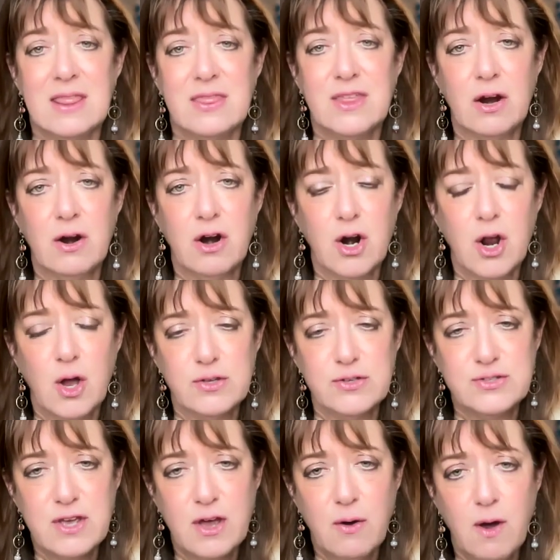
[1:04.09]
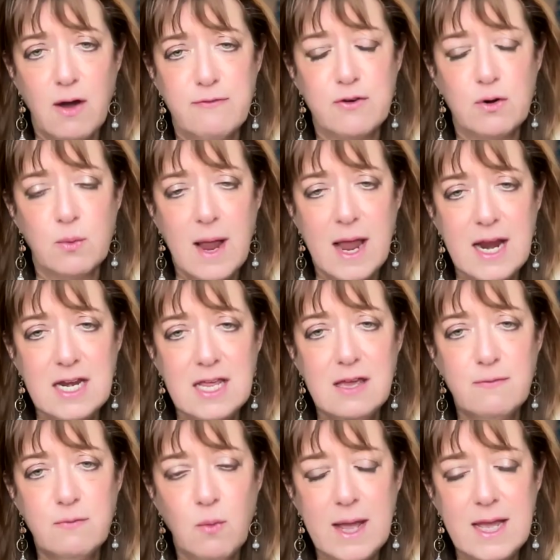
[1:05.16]
There are also a variety
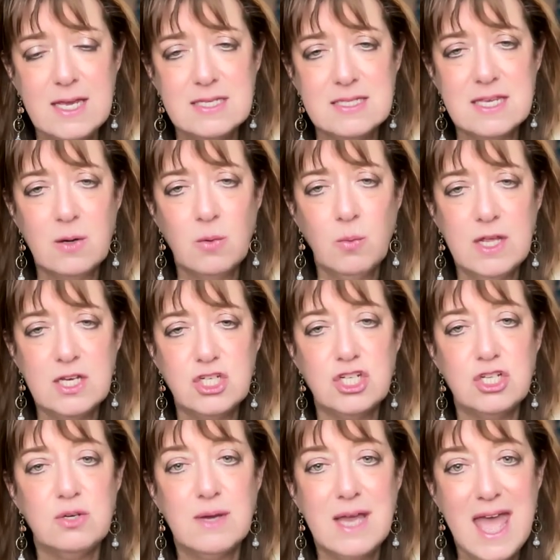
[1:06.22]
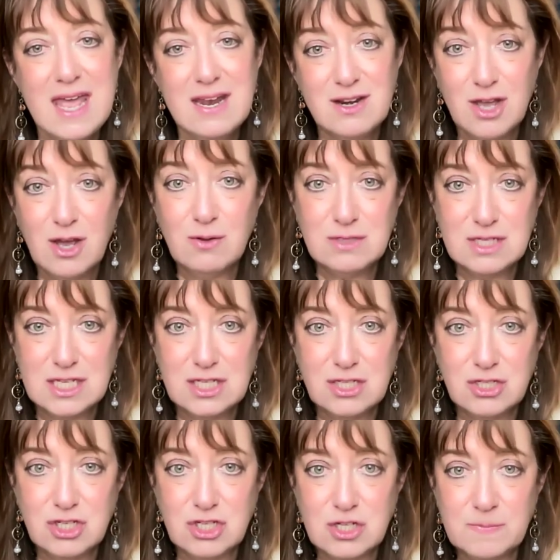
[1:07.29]
of ways in which you can
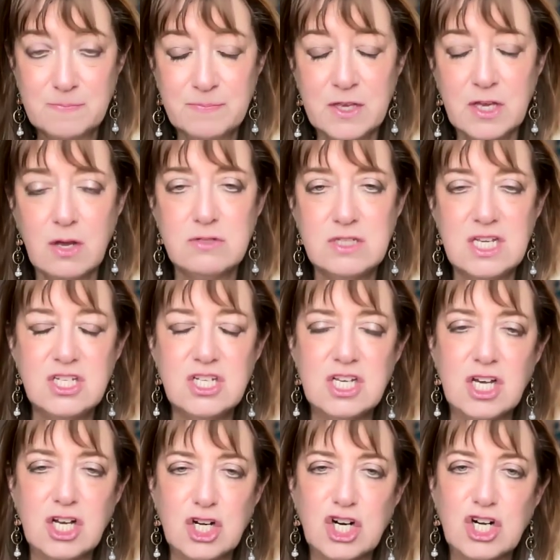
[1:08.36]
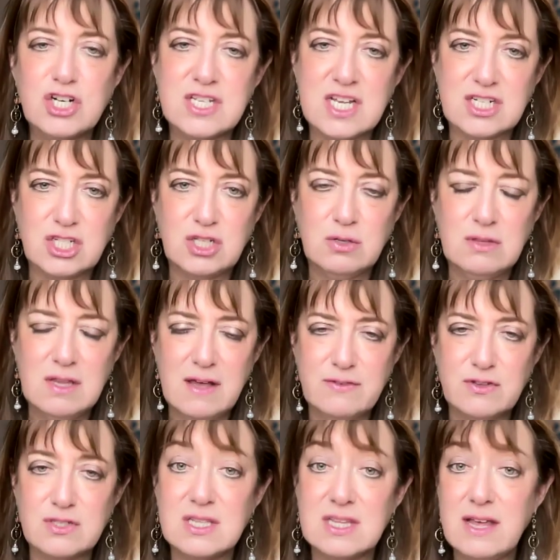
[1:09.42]
co-teach. Co-teaching occurs on 2
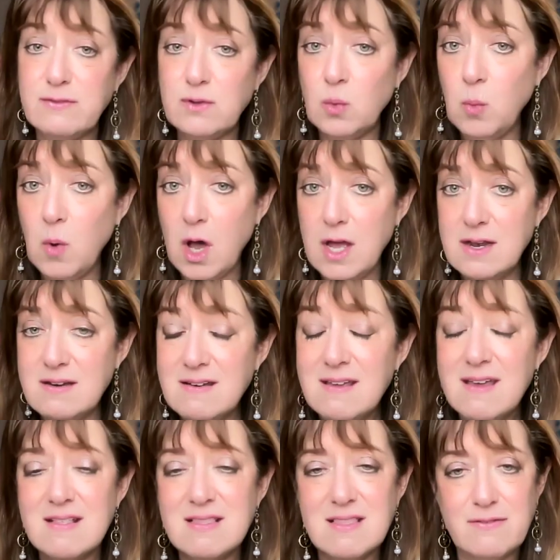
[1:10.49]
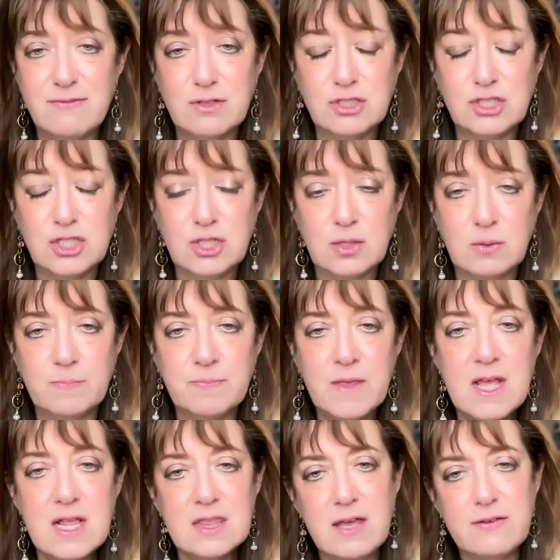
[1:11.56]
levels, level 1 and level 2.
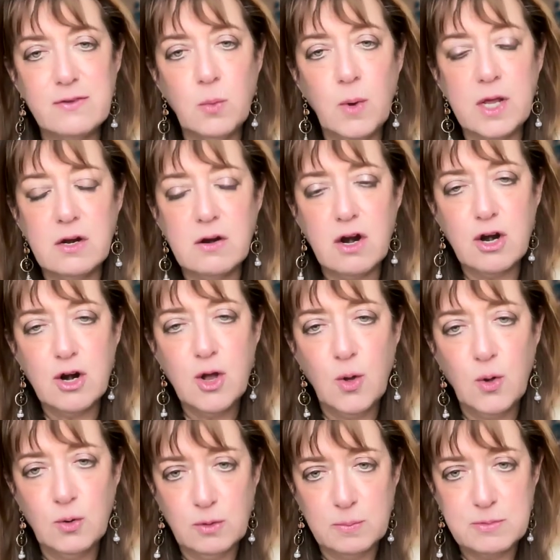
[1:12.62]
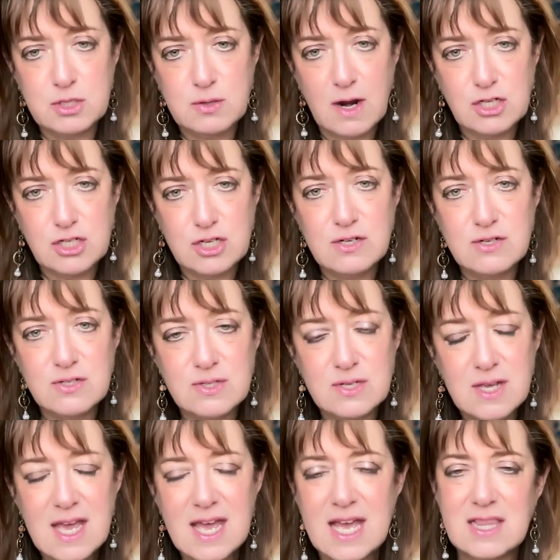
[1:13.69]
Level 1 are our whole group structures,
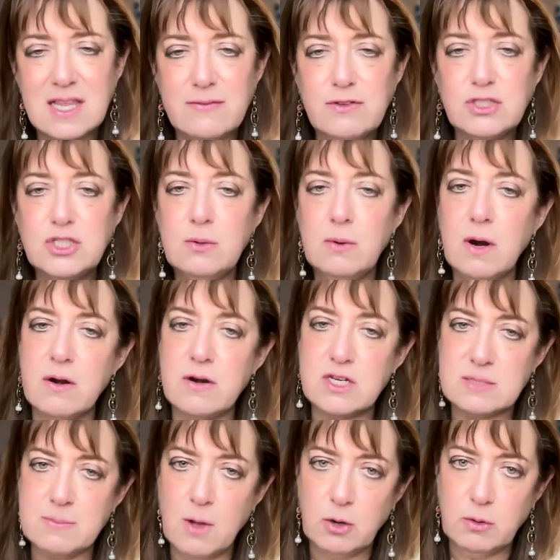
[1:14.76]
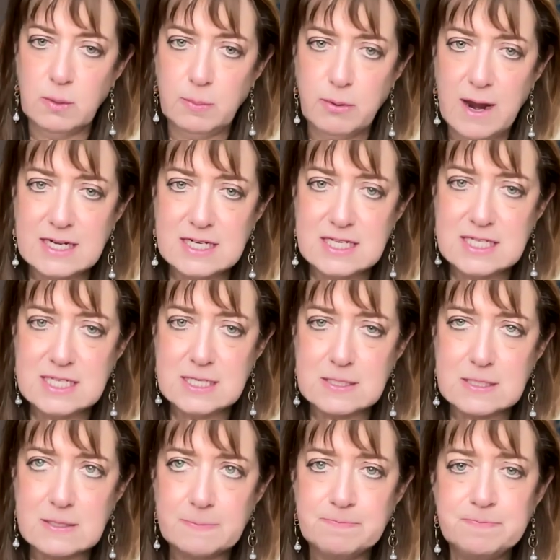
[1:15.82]
and level 2 are our small group
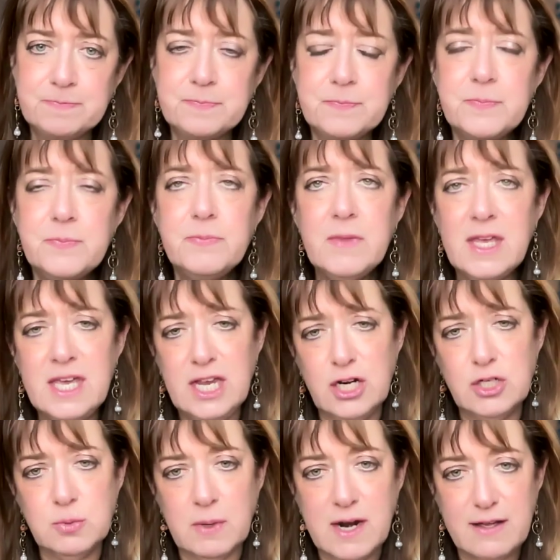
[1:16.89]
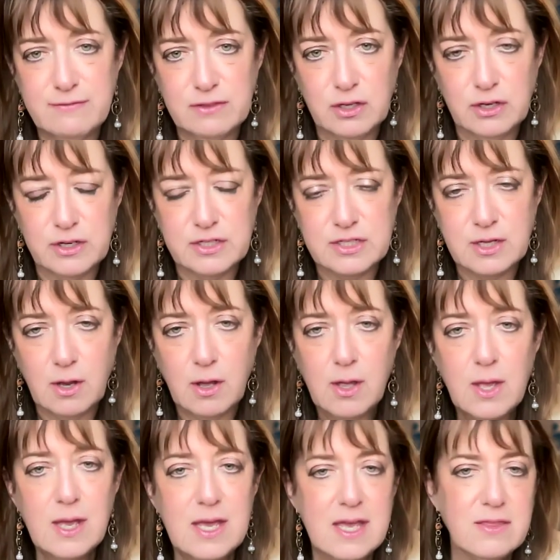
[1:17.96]
practices. Here's what I've learned
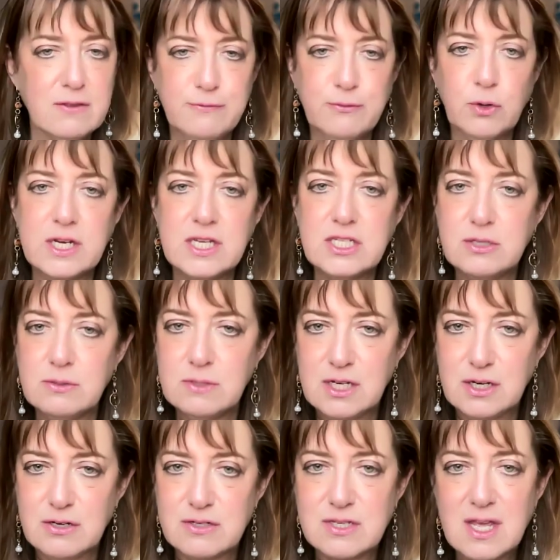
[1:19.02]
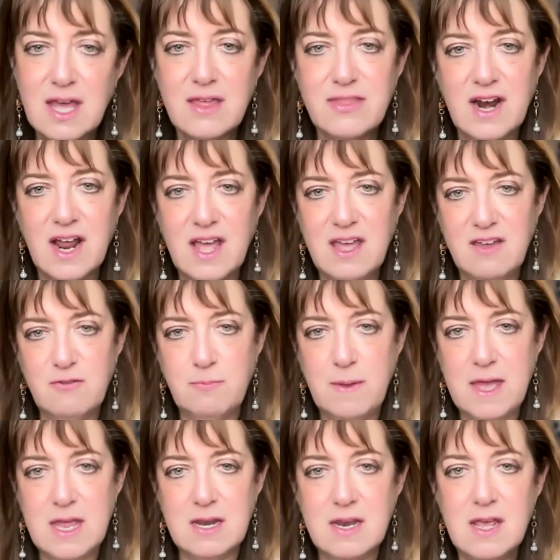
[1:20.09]
in the 42 years that I have
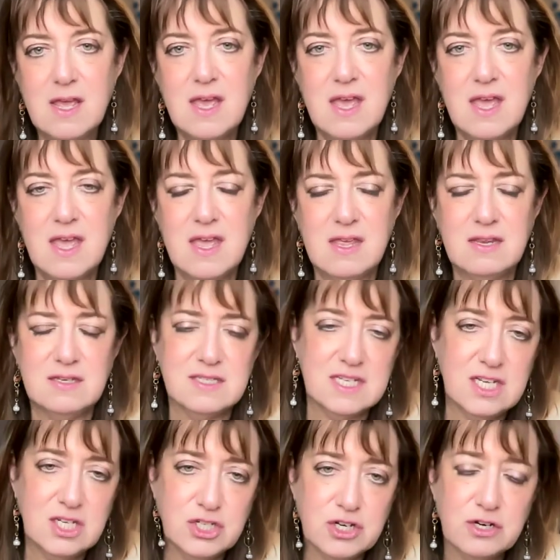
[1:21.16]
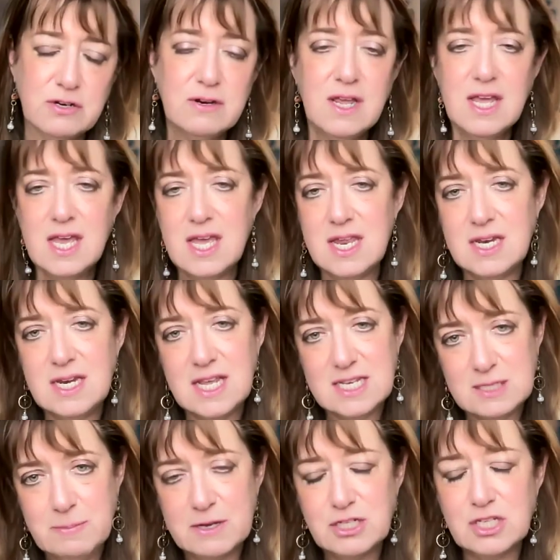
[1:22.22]
been a teacher and a
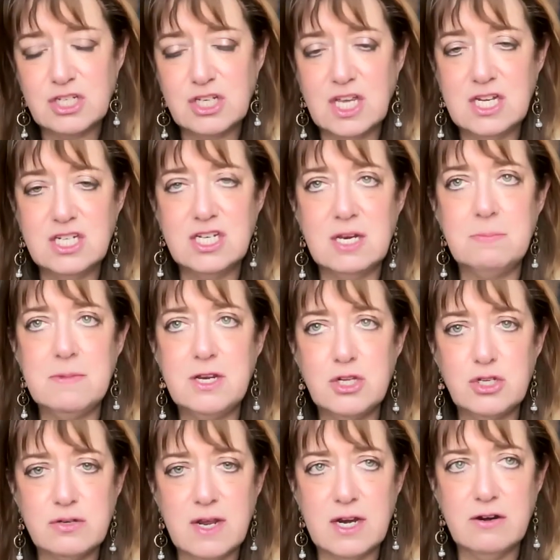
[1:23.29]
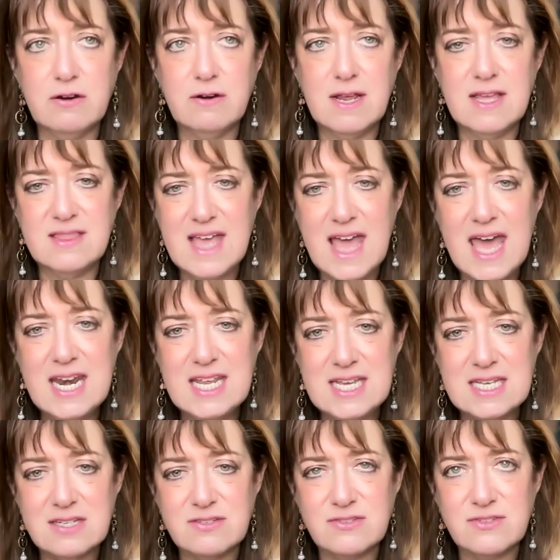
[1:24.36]
special education administrator, and that
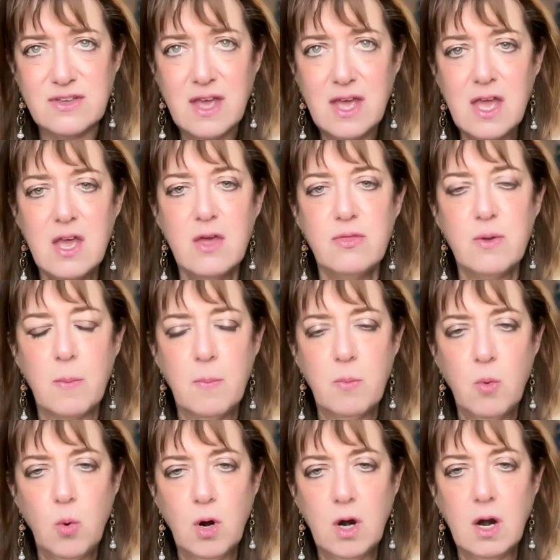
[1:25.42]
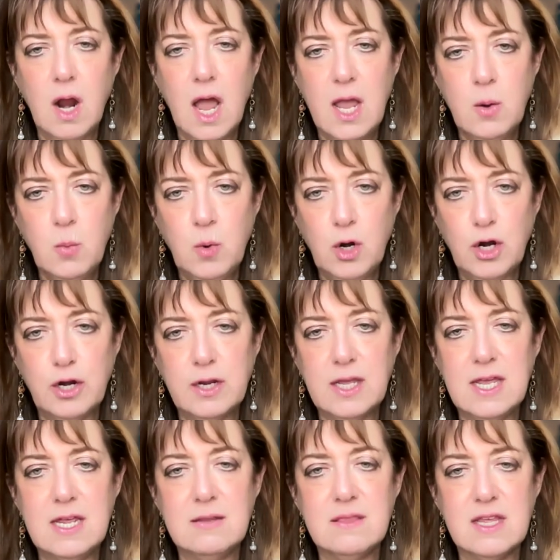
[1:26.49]
is the more I work
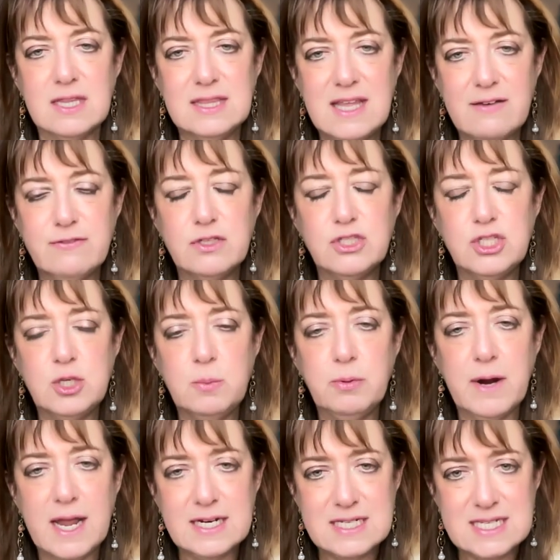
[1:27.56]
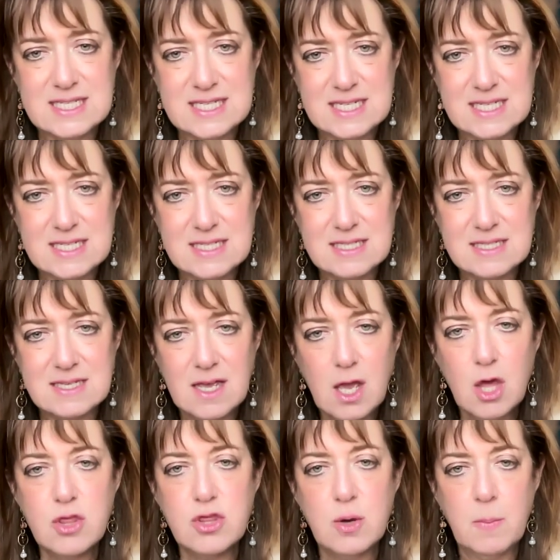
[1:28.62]
in the level 2 practices,
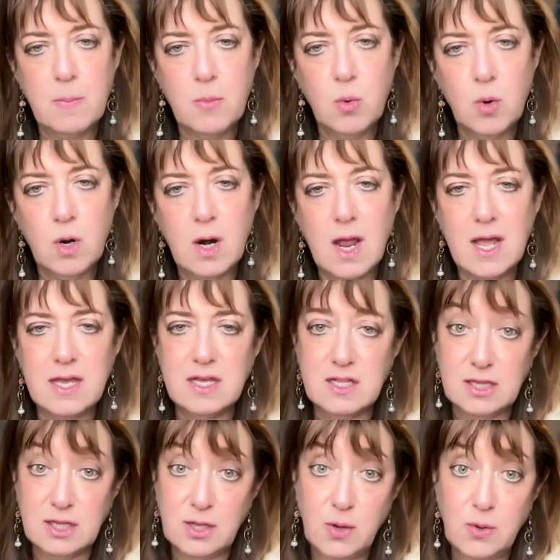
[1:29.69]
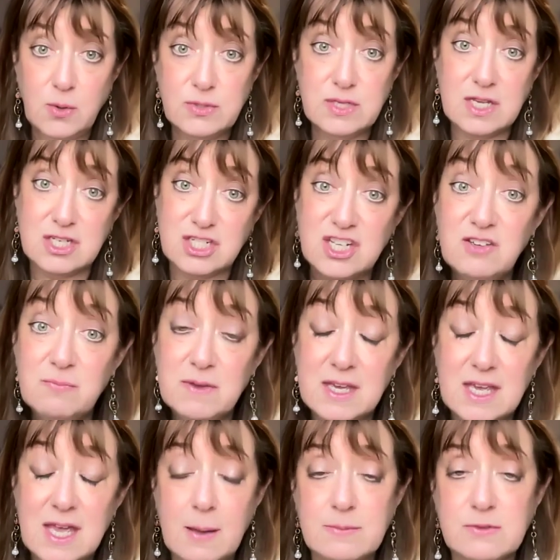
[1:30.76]
the more I close achievement
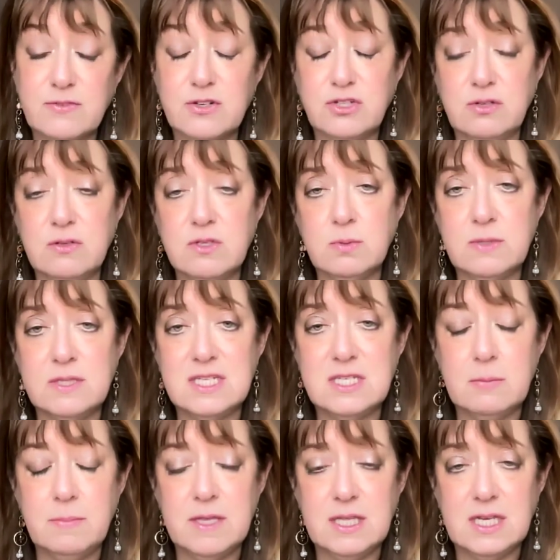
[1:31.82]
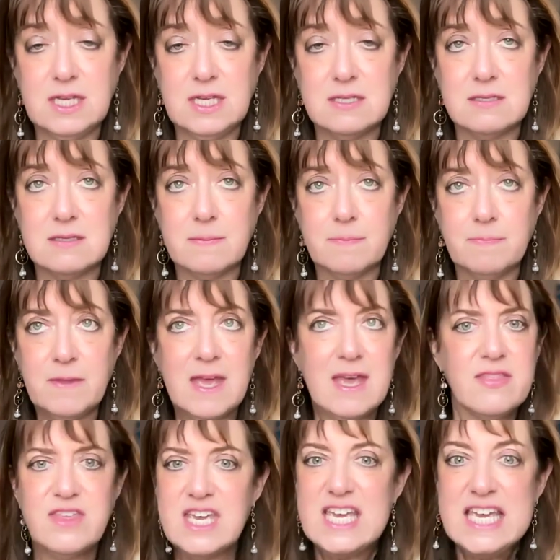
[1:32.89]
gaps for students with disabilities.
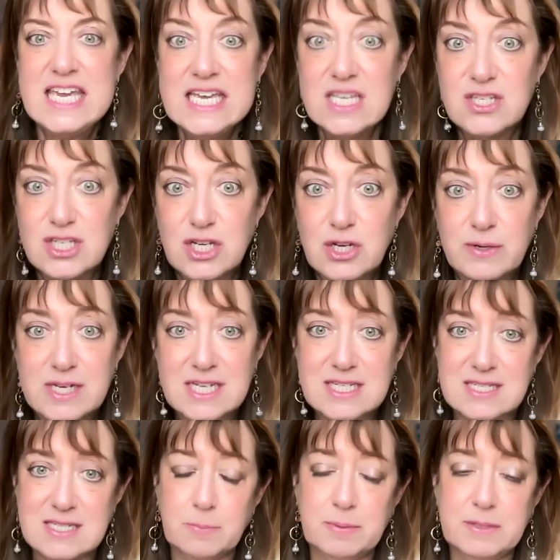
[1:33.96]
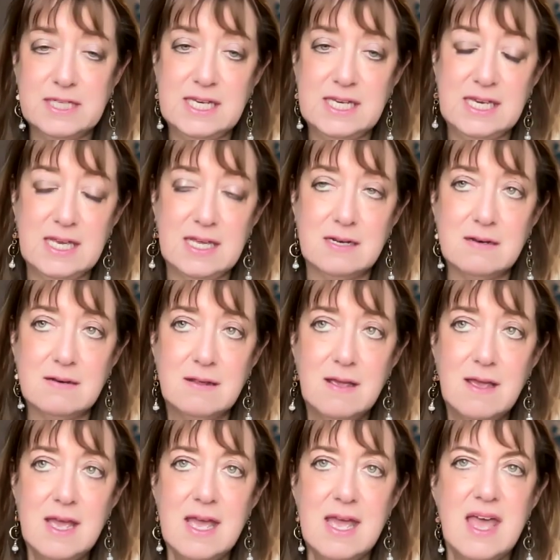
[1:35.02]
The easier it is to plan,
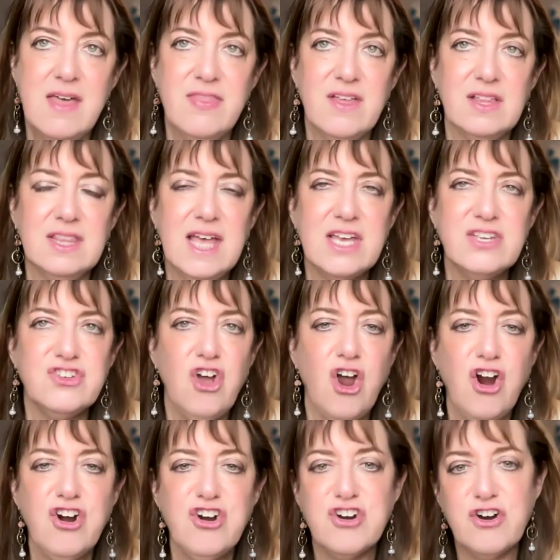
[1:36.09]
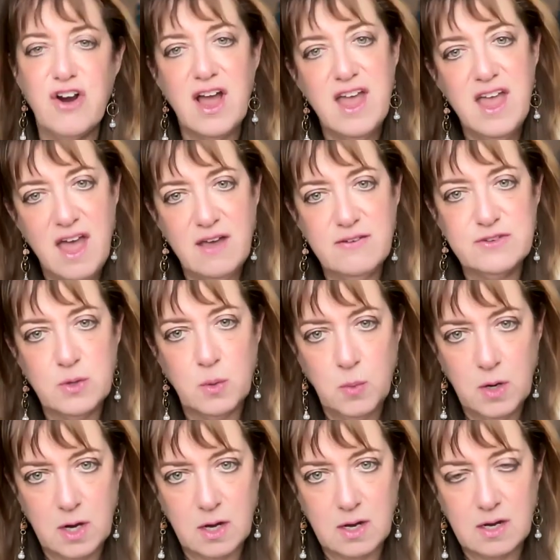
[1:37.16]
and the less harder I have to
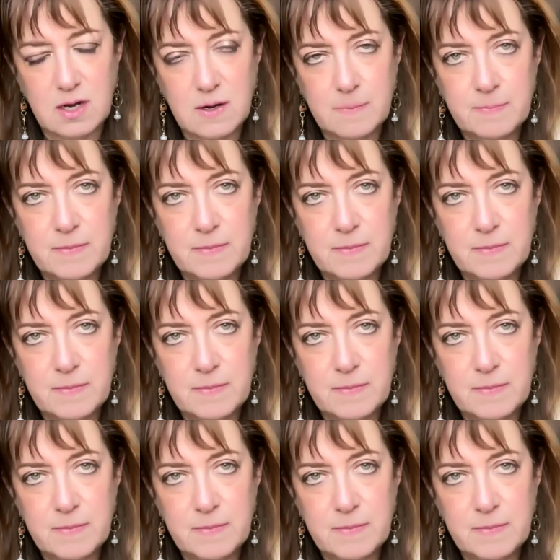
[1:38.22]
work.